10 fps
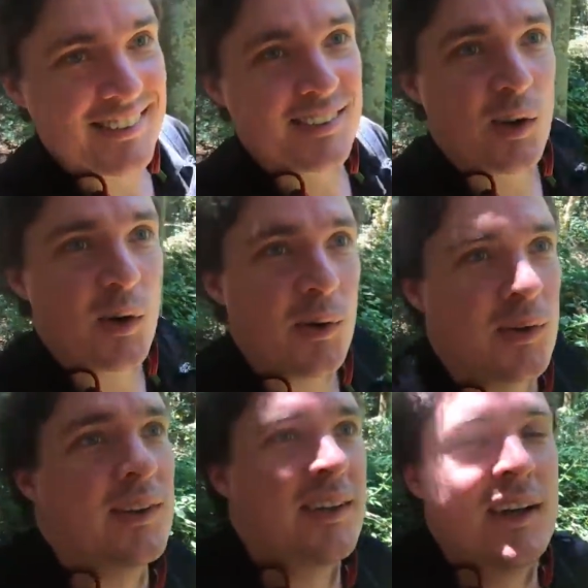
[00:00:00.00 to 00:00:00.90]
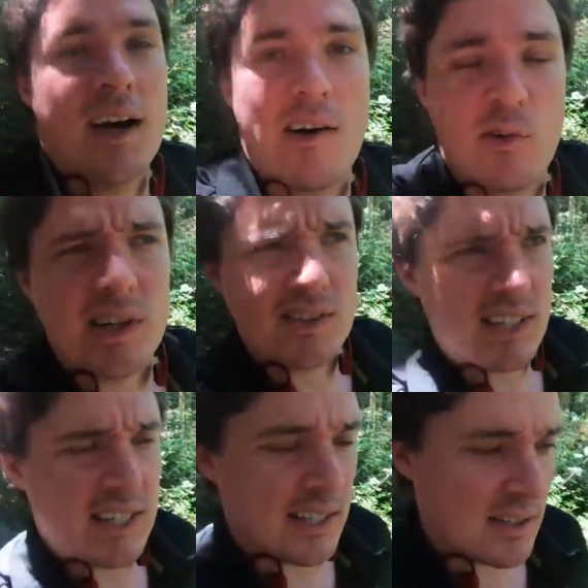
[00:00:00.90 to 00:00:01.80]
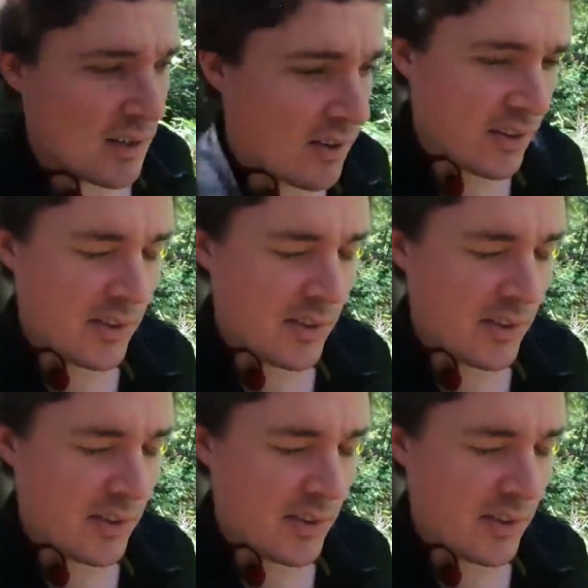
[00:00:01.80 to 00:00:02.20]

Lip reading: So I've already seen